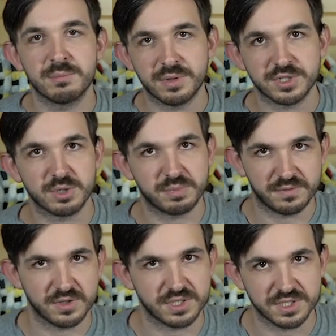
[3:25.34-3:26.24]
plus your
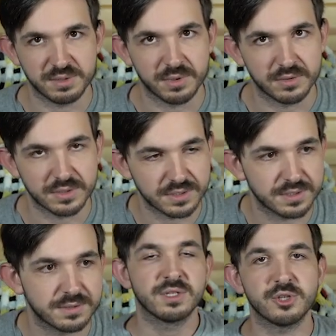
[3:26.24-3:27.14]
proficiency
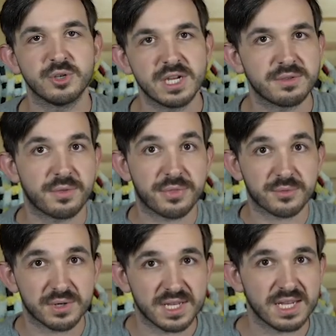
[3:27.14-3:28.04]
bonus. So you get the
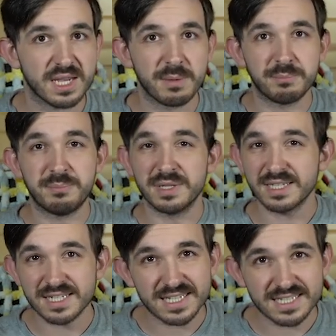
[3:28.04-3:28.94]
3
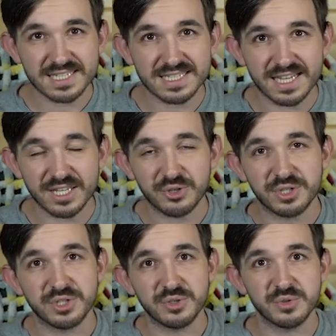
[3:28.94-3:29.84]
abilities that you
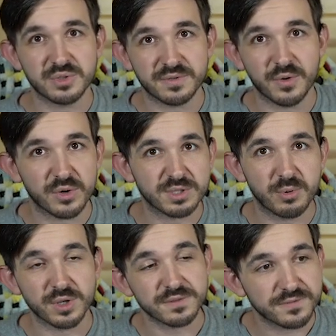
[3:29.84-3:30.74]
can use focus
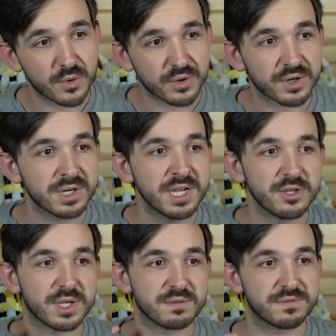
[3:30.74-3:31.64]
points for.
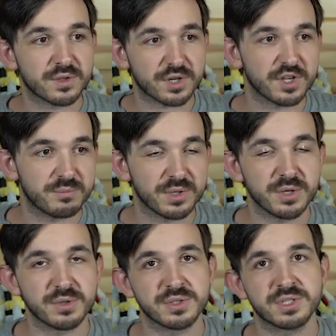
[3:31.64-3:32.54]
You get Flurry of
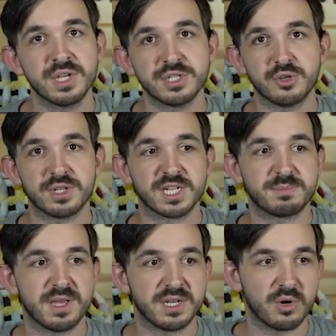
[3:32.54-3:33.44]
Blows, so you can
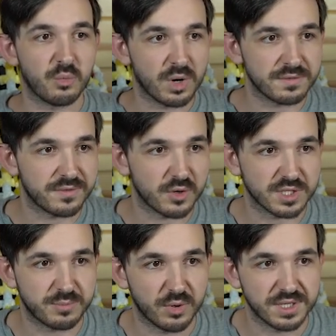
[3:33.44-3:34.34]
expend 1 focus
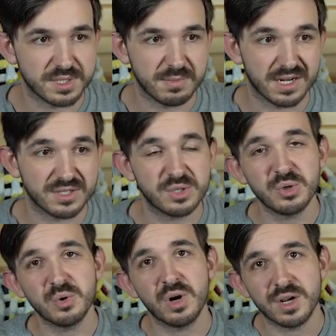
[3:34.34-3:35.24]
point to make
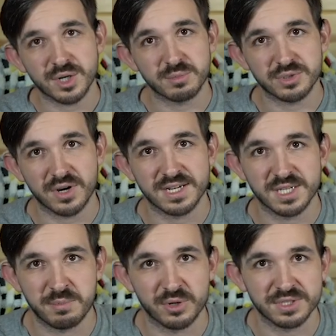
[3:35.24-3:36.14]
2 unarmed strikes
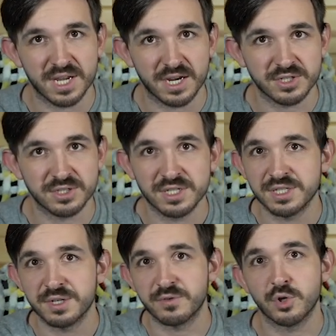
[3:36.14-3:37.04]
as a bonus action
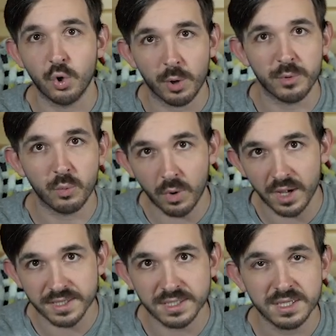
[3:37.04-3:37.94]
instead of your normal
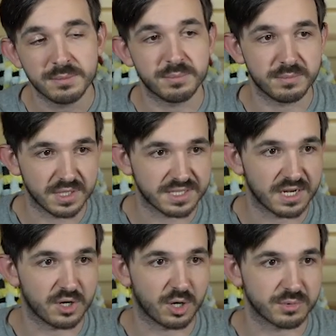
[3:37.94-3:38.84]
1
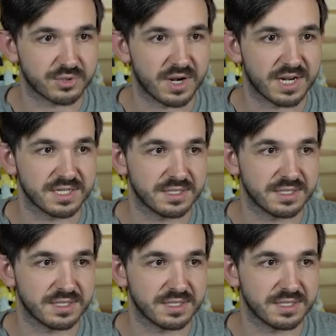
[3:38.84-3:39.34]
unarmed strike